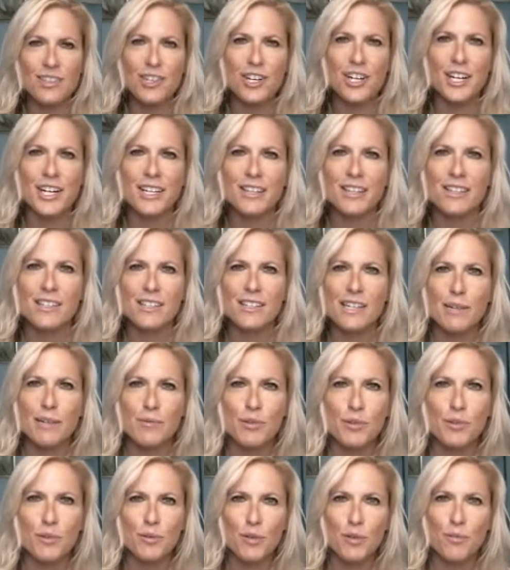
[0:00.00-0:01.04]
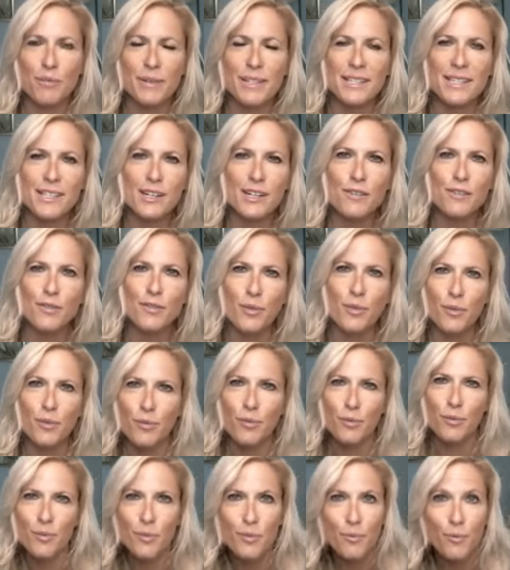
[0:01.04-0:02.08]
sharing this now moment with myself and with
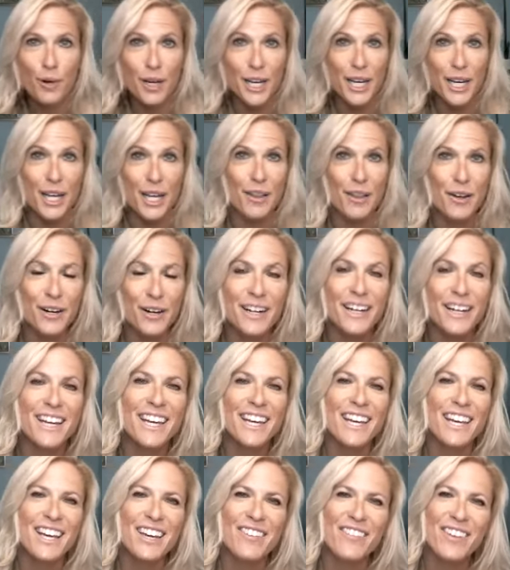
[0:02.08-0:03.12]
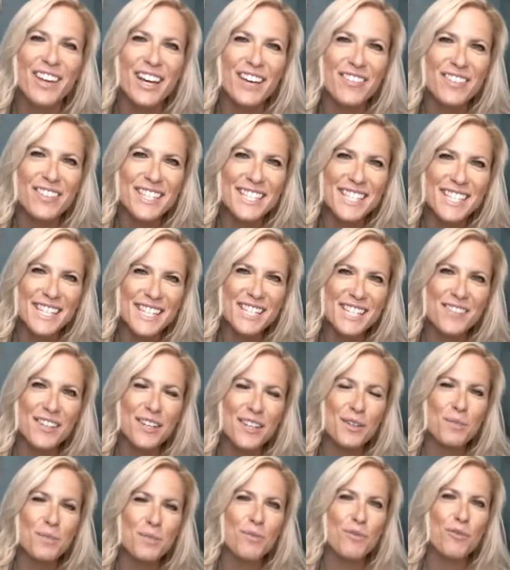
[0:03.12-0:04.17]
one another. If you haven't seen these
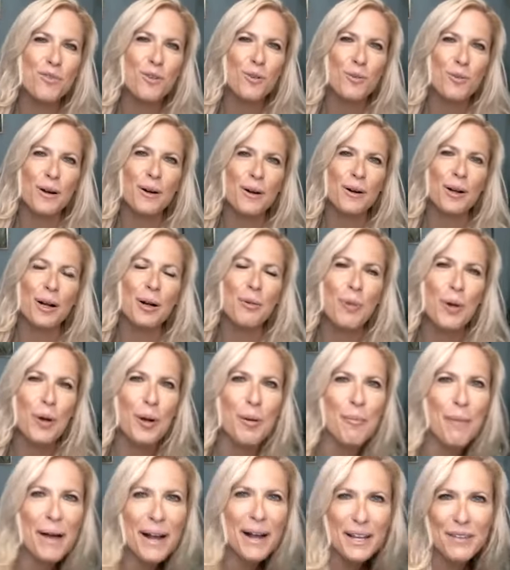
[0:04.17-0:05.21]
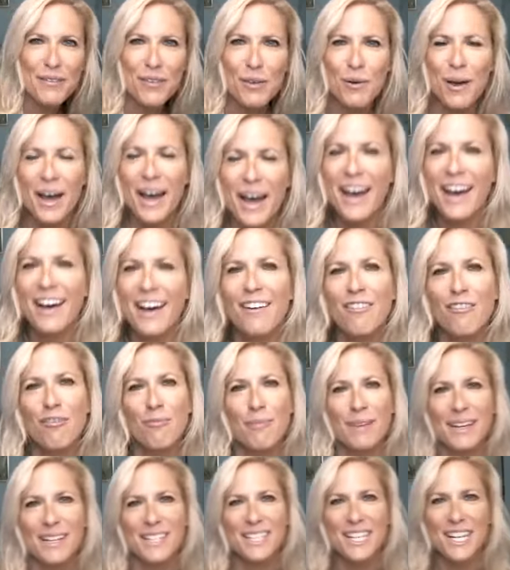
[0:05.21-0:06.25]
videos before, welcome. Welcome back if you have.
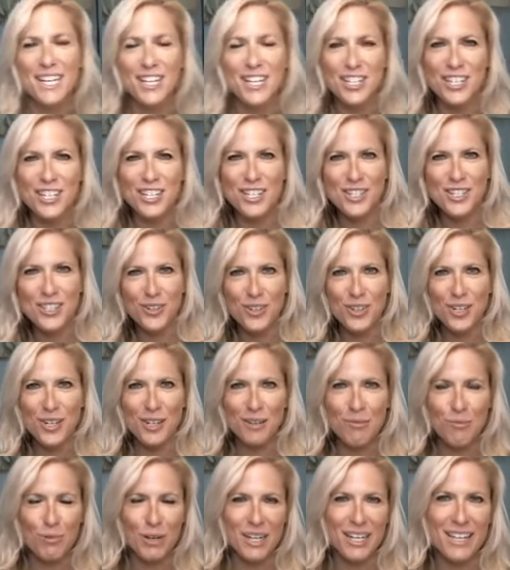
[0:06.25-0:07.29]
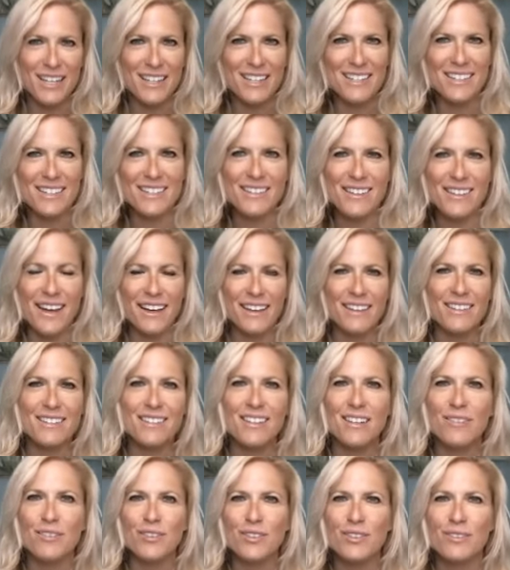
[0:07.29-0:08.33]
My intention is unity and oneness, the
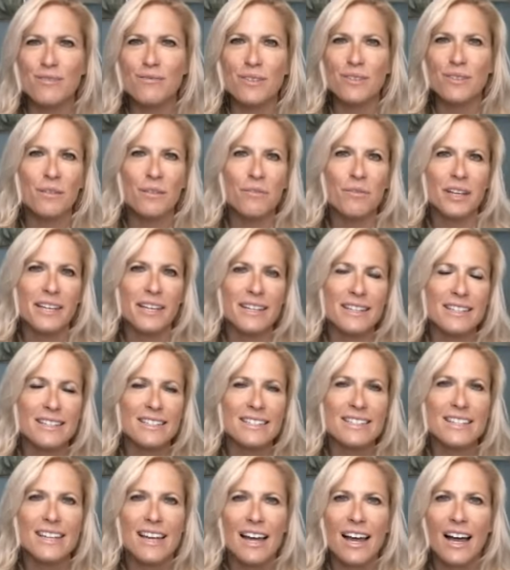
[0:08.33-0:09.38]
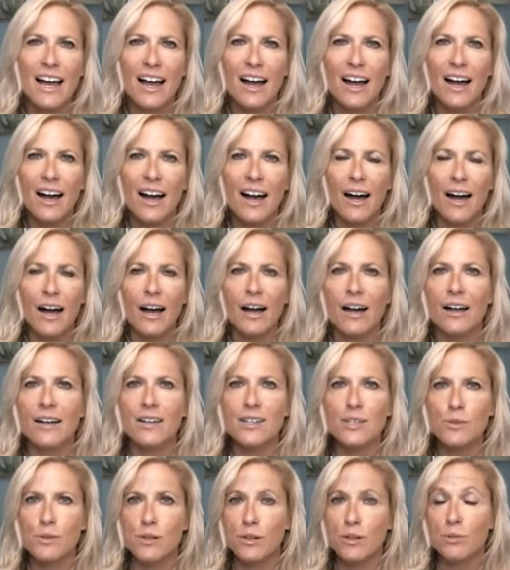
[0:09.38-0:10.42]
highest levels of love light. I
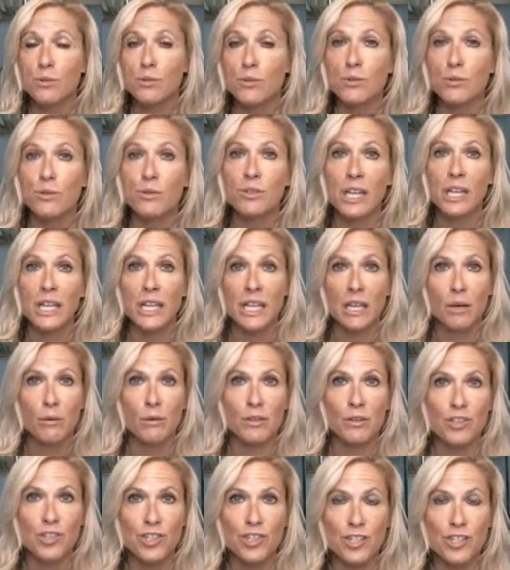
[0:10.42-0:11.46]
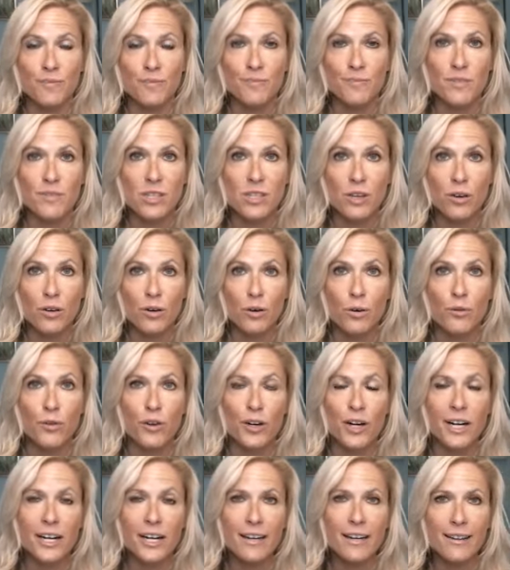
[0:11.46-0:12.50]
just want to go into a little light language. So if
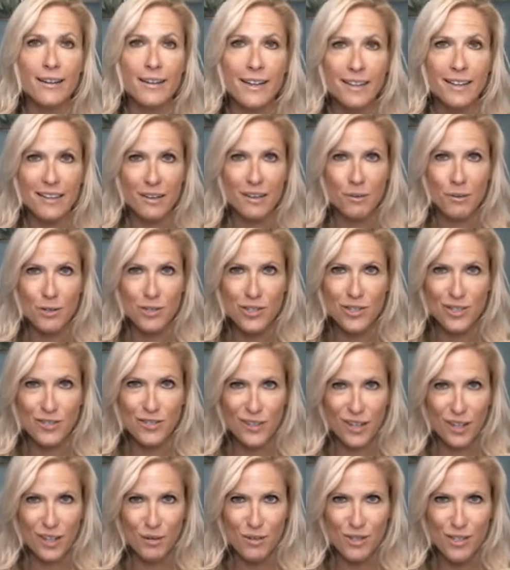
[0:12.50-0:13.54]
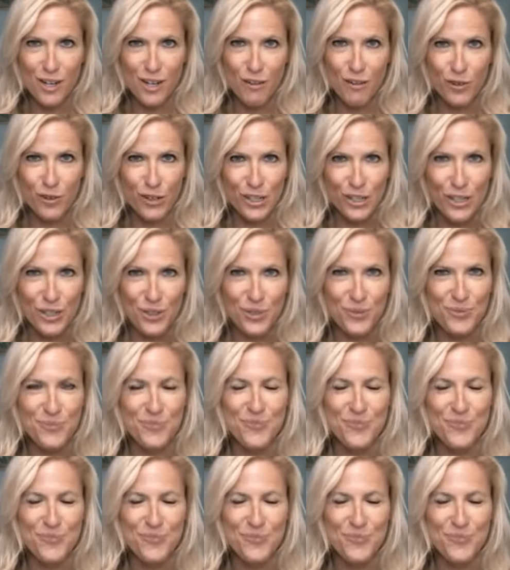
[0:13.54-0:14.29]
you're not into light language, this video is not for you.